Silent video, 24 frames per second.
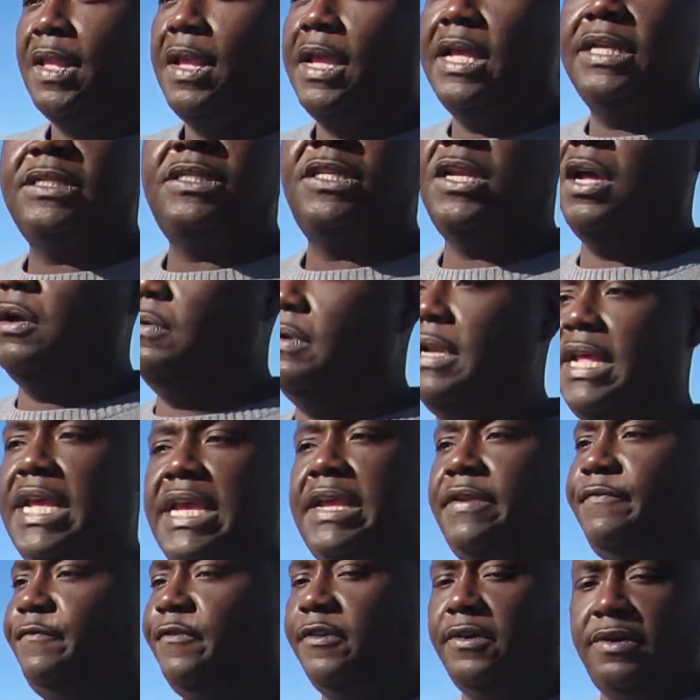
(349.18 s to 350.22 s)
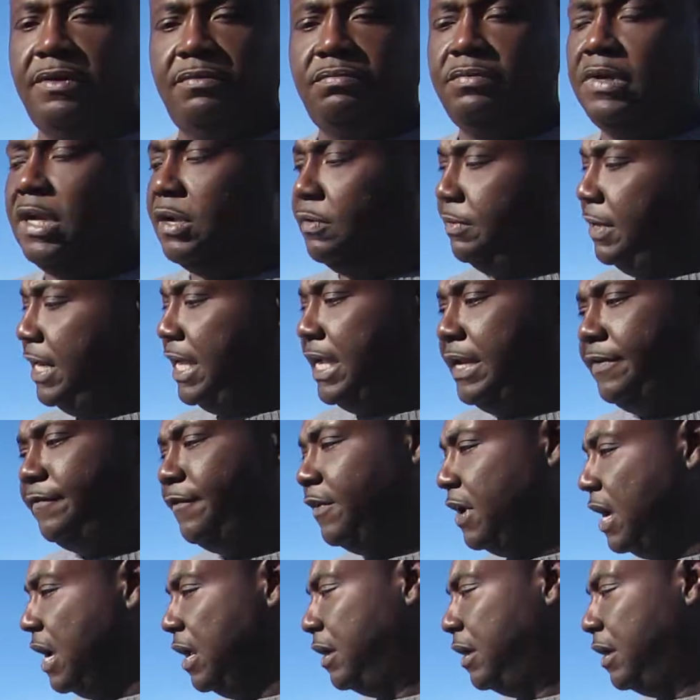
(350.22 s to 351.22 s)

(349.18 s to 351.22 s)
It's no need for all